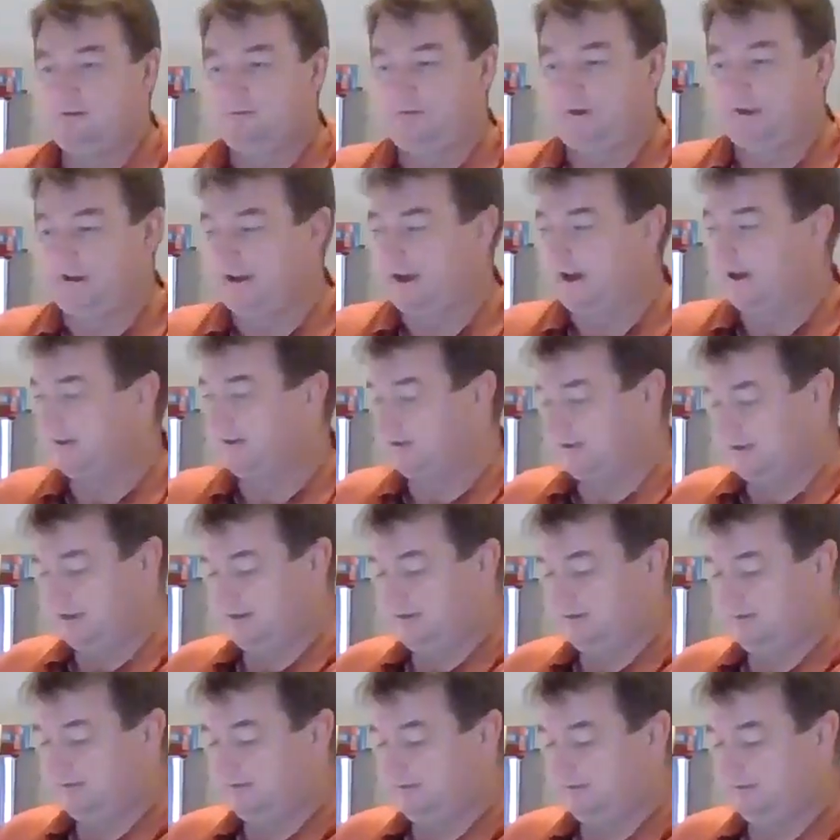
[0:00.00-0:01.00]
we got
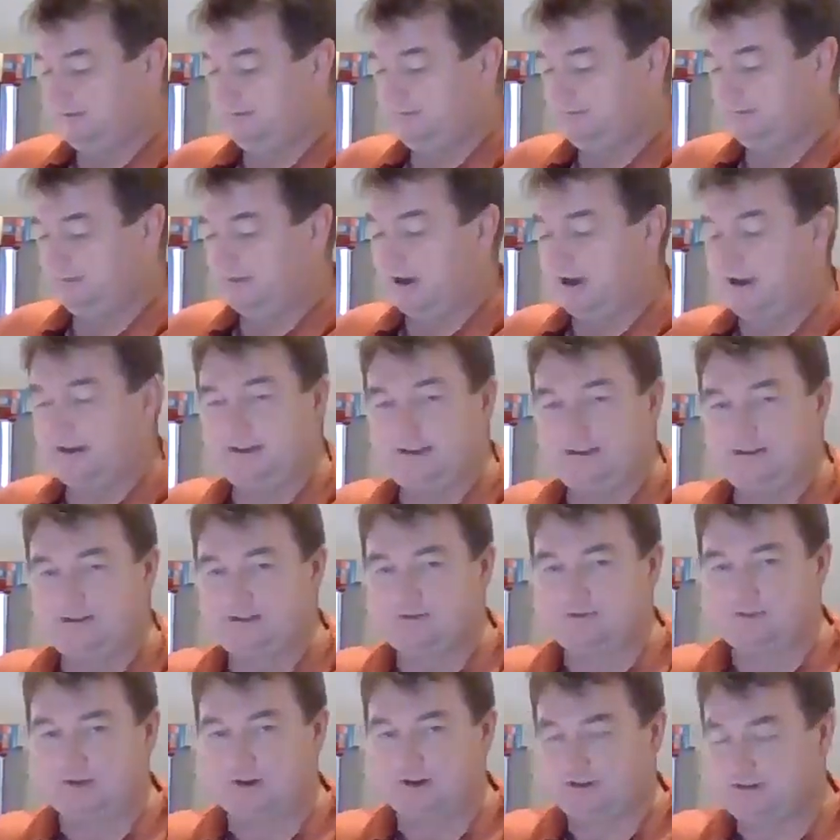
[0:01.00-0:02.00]
onions
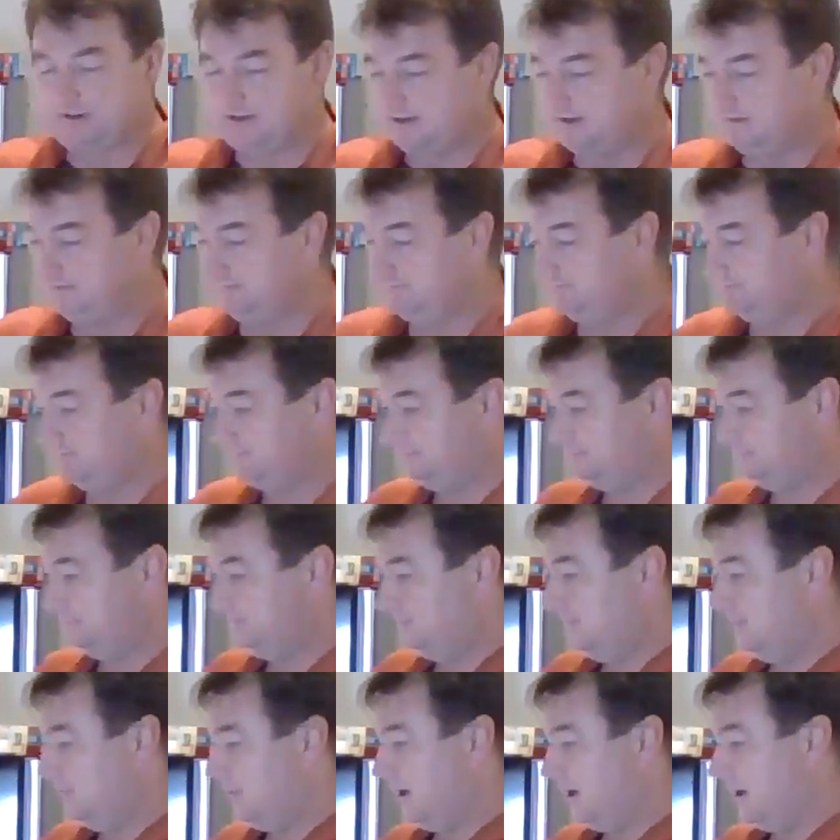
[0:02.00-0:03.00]
first.
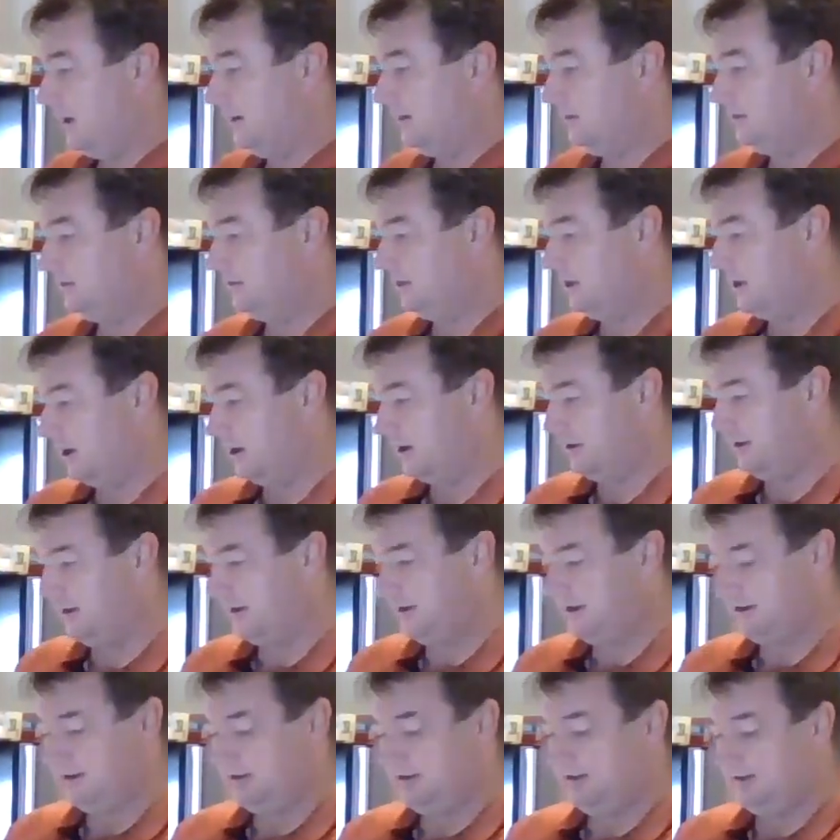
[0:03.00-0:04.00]
We got
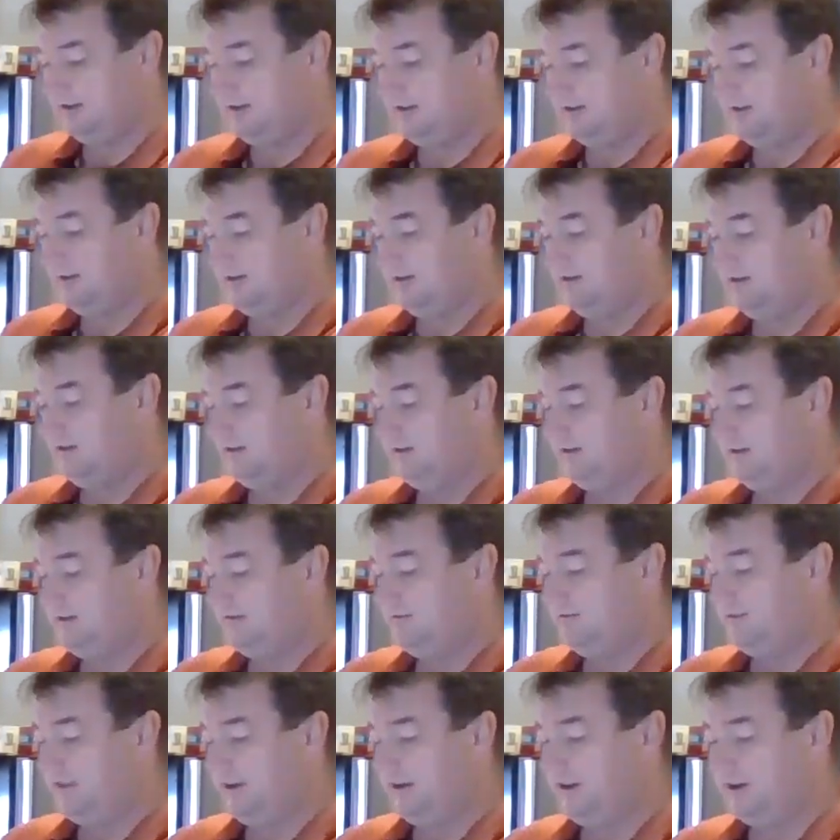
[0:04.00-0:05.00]
garlic,
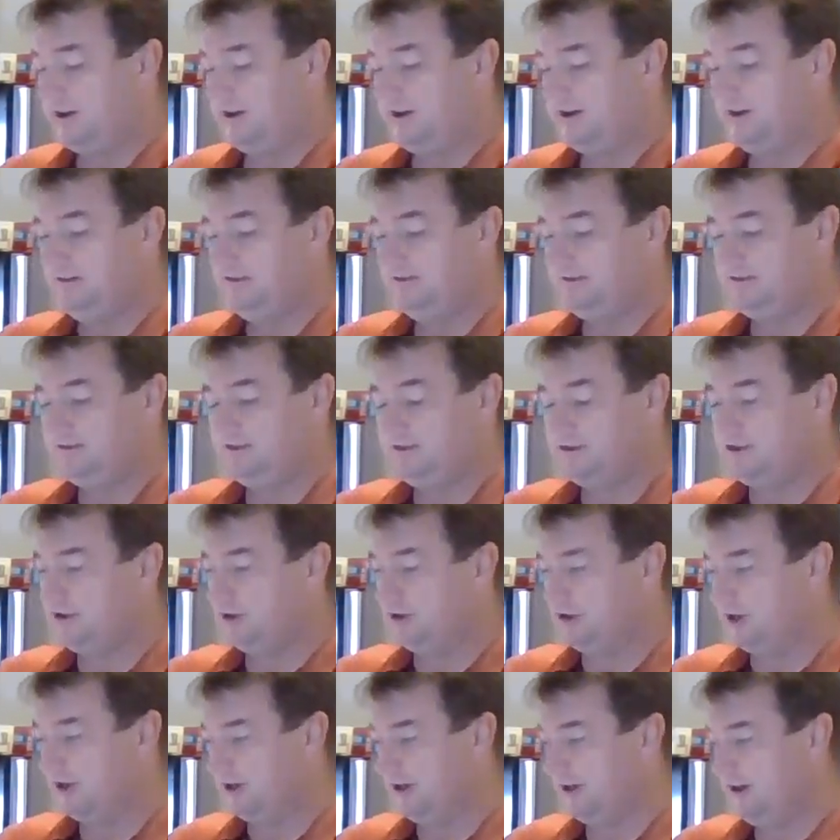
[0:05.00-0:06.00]
vinegar,
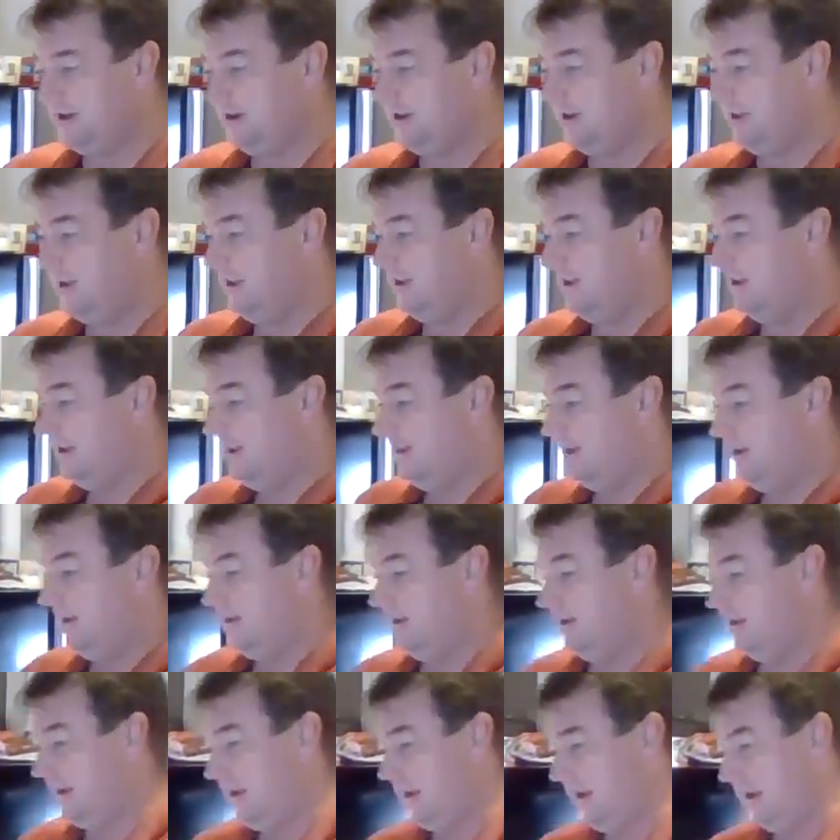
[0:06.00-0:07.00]
sugar,
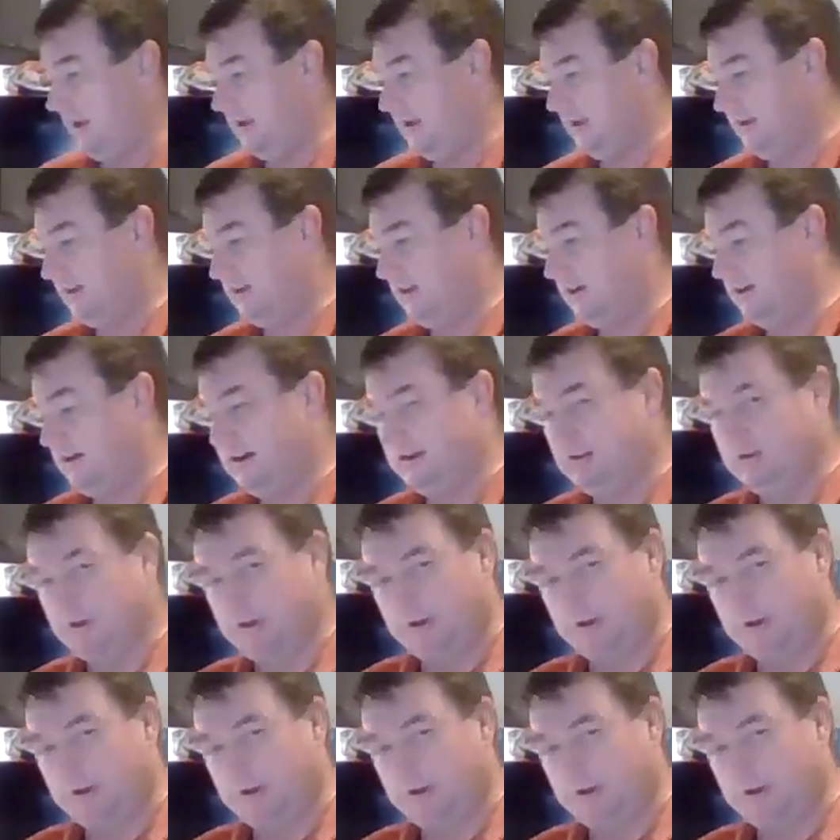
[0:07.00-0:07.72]
and a